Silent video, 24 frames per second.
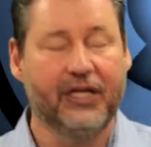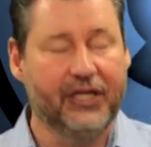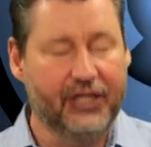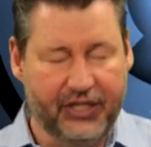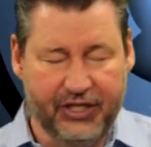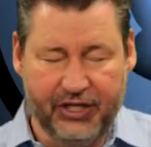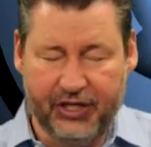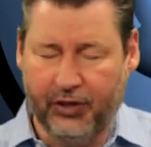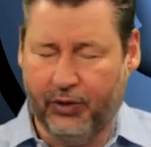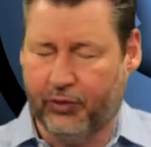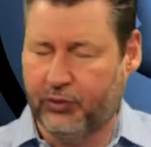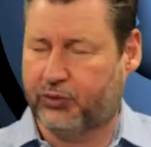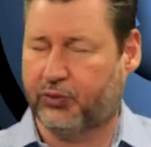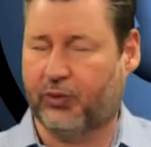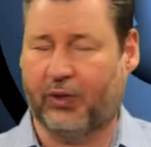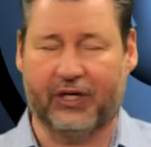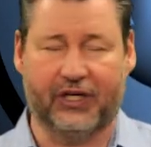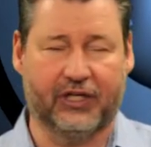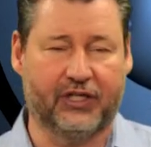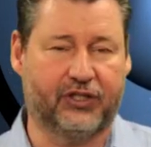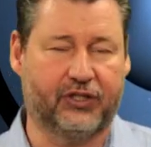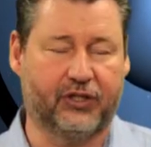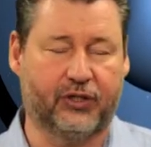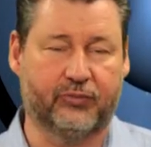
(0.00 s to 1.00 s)
Huge
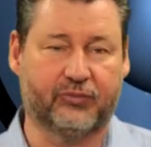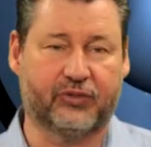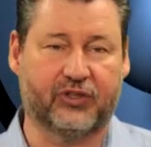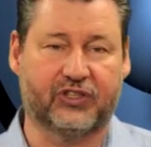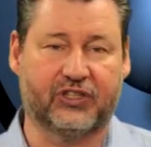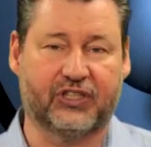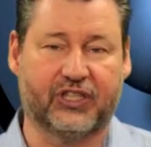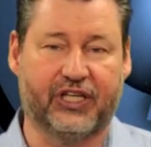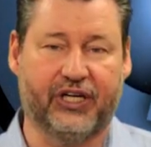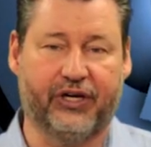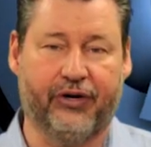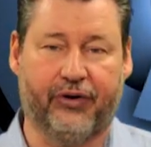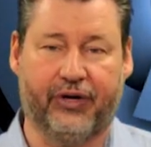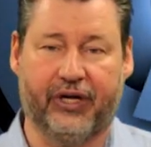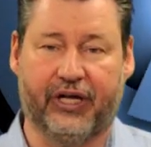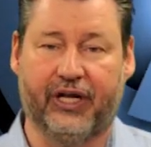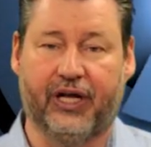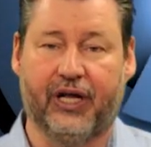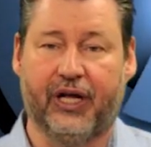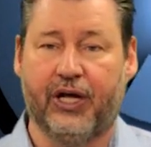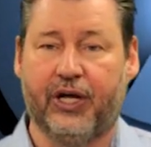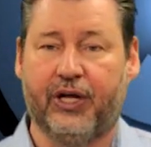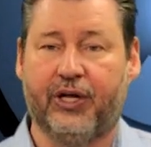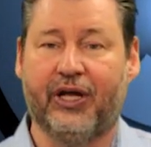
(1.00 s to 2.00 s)
one in terms of
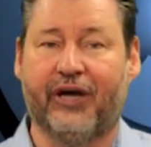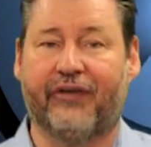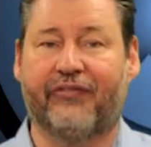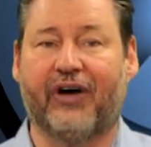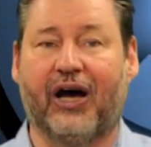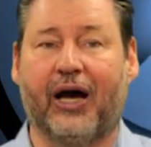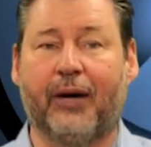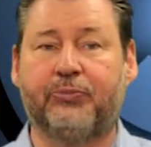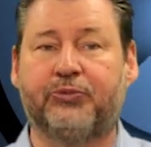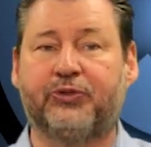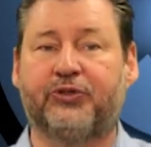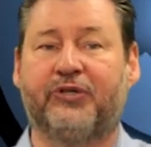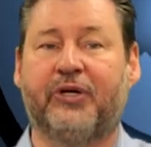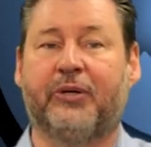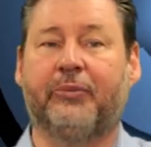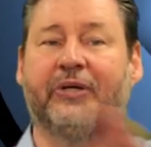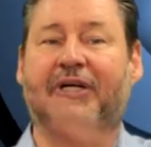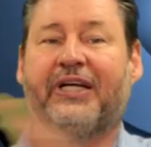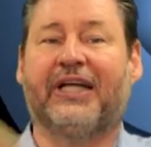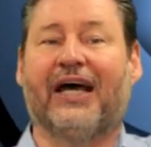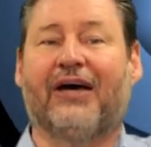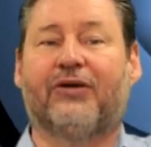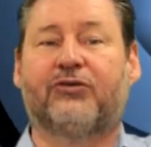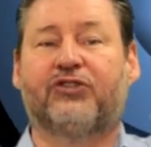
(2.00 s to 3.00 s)
security. You have upstream
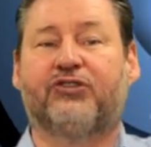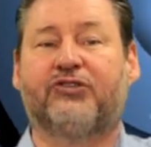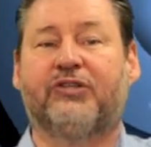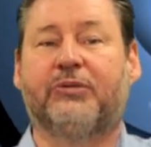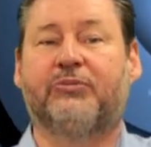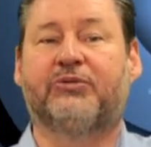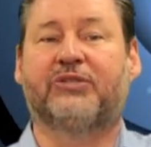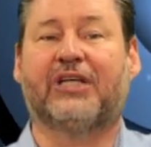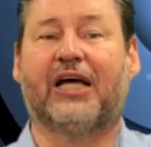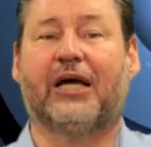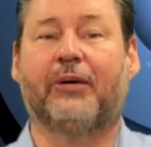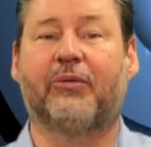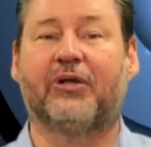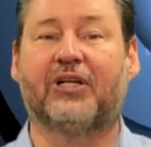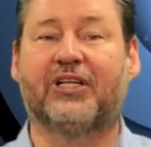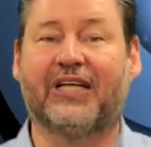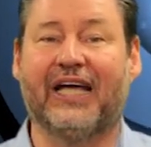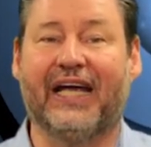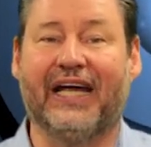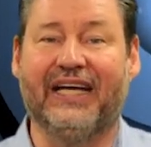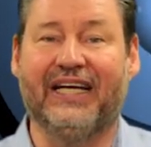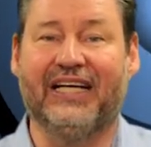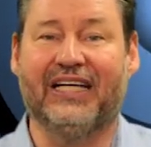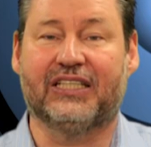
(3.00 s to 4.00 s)
and downstream
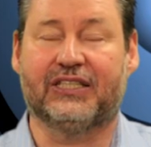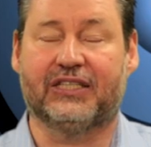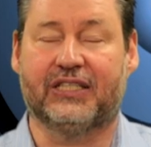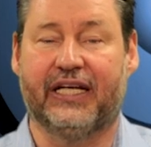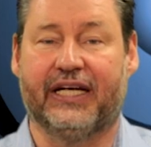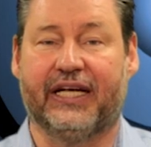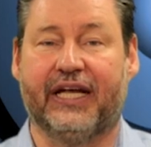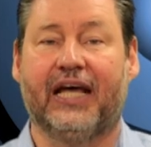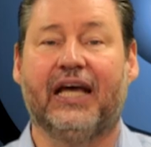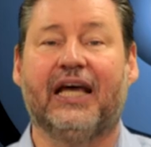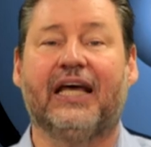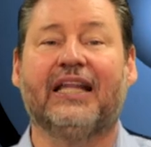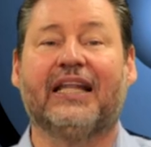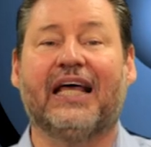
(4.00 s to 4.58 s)
simultaneously.